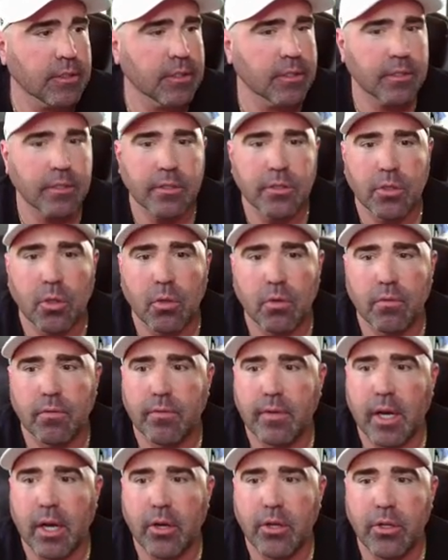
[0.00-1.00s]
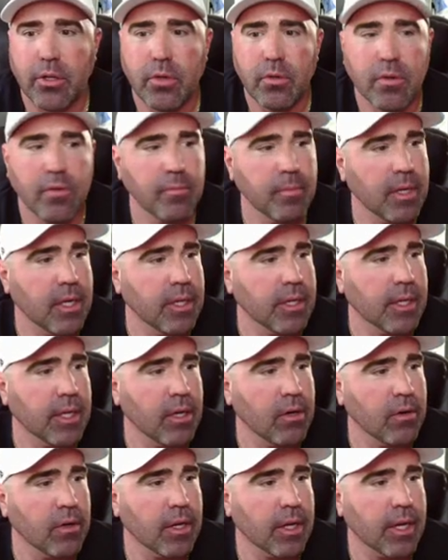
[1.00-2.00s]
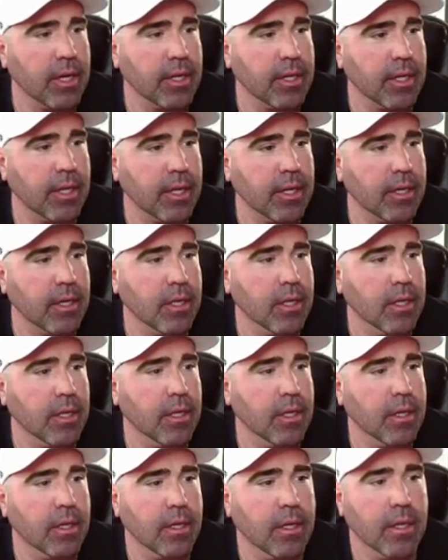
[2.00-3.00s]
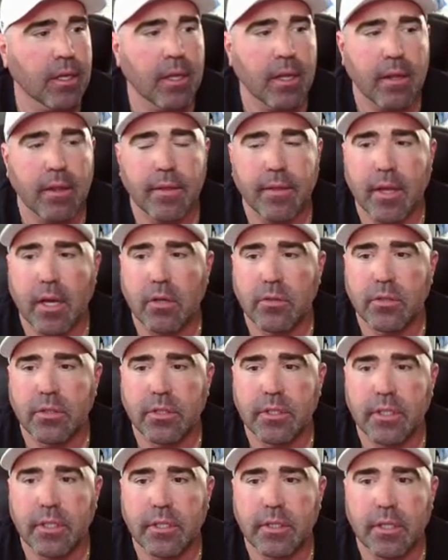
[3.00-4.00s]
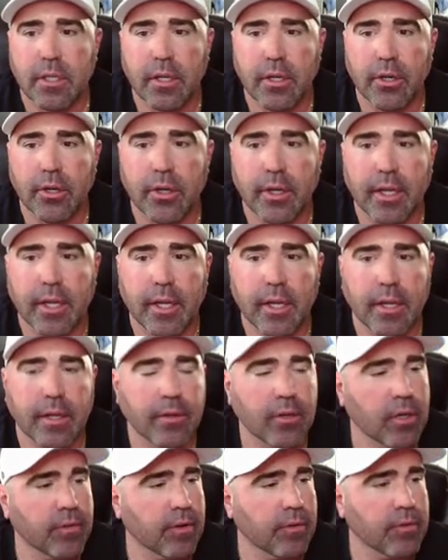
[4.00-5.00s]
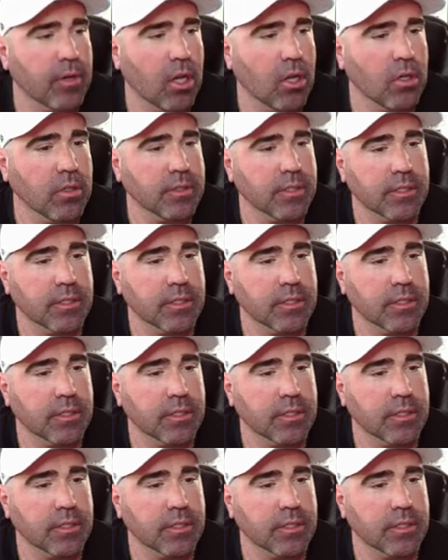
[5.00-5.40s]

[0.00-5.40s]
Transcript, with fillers: This is the total value of my account, eighty-eight thousand six hundred thirty-five dollars.